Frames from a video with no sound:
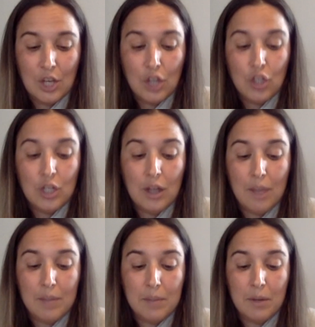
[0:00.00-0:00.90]
She
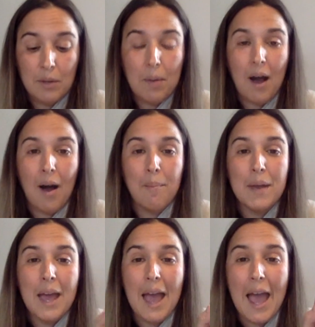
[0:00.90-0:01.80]
cupped him in her palm
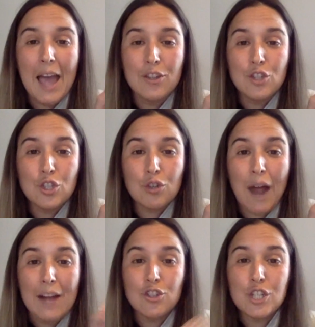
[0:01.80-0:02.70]
and
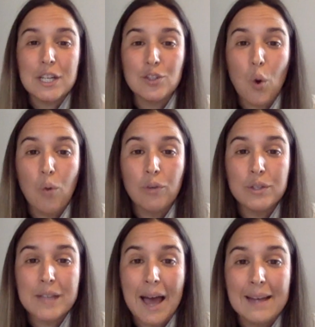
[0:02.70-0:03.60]
scratched his
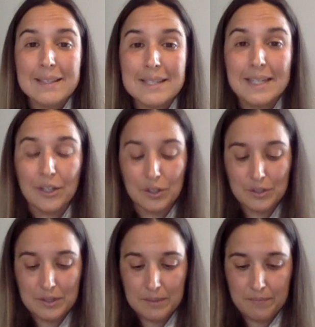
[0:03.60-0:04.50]
oversized
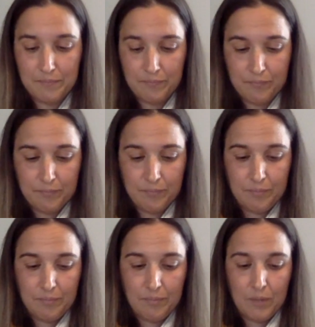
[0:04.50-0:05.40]
ears.
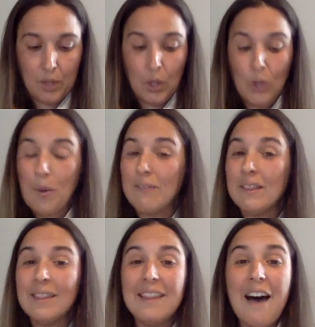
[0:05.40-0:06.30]
You have
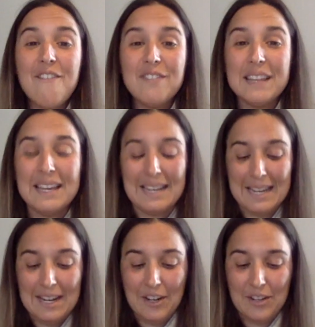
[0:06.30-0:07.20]
lovely
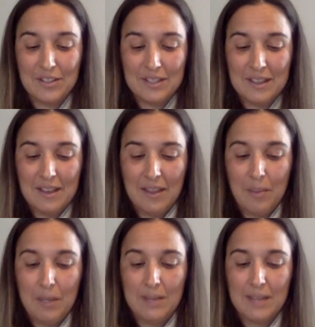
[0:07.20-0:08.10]
ears, the
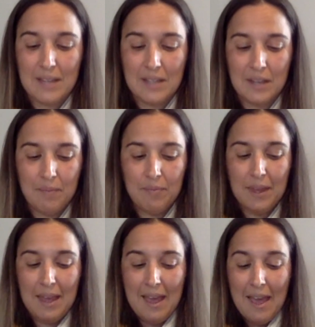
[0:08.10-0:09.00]
pea said to him.
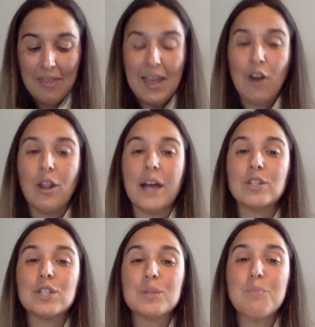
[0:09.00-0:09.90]
They are like
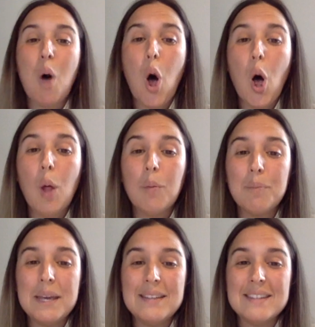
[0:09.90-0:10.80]
small
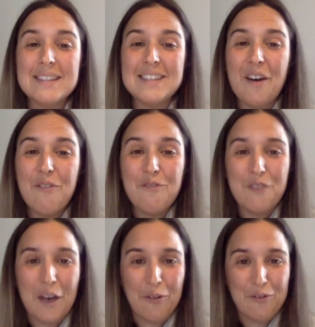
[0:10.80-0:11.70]
pieces of
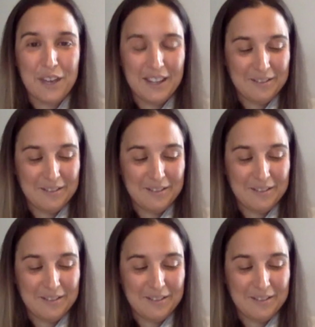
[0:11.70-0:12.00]
velvet.